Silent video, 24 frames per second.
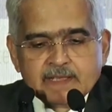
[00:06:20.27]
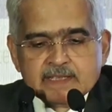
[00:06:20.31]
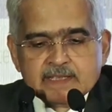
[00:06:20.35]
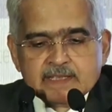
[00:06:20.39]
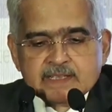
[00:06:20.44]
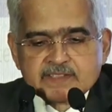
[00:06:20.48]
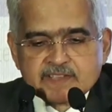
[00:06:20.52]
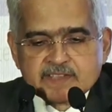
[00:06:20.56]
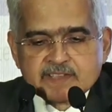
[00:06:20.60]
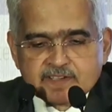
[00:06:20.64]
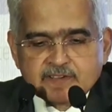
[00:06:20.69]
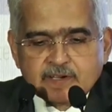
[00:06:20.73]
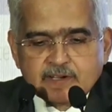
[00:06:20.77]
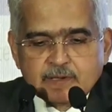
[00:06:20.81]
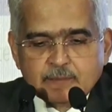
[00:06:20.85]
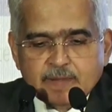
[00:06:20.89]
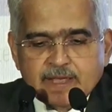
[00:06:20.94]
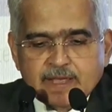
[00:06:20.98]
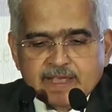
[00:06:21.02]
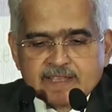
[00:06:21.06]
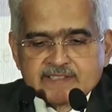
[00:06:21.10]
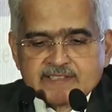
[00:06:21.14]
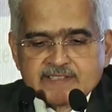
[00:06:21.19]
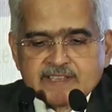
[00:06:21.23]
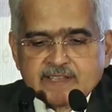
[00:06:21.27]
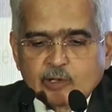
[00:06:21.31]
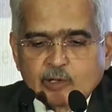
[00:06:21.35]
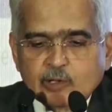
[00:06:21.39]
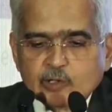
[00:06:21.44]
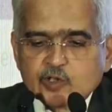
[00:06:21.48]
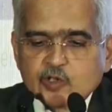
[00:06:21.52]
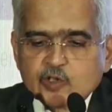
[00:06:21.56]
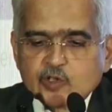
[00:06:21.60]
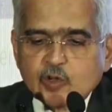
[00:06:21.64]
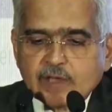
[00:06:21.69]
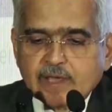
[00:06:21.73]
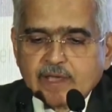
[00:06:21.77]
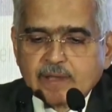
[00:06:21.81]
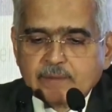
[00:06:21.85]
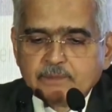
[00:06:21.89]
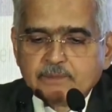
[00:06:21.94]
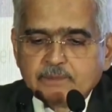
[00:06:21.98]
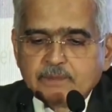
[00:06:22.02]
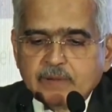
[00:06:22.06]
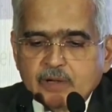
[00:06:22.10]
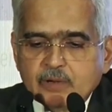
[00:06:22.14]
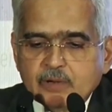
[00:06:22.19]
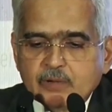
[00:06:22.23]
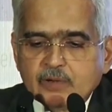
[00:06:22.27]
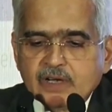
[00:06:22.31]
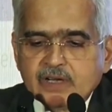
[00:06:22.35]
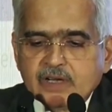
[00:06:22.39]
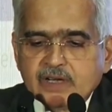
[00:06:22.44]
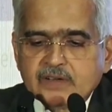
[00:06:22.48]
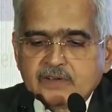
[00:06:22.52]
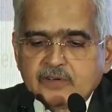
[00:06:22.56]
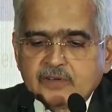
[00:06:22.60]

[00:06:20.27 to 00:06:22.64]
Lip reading: Central banks are also empowered